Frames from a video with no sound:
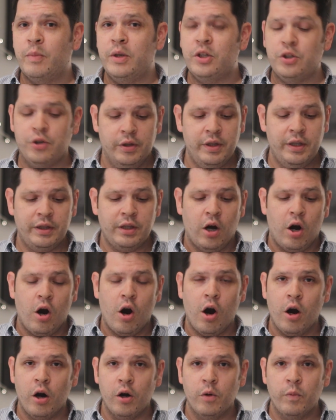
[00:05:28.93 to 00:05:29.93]
be sure that the
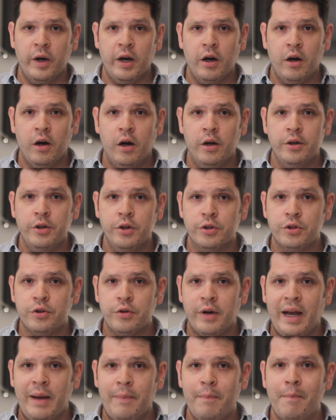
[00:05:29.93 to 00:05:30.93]
hardware on your
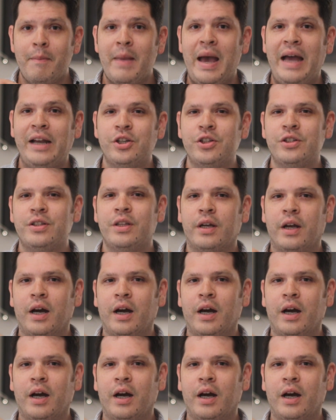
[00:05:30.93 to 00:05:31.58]
strap matches the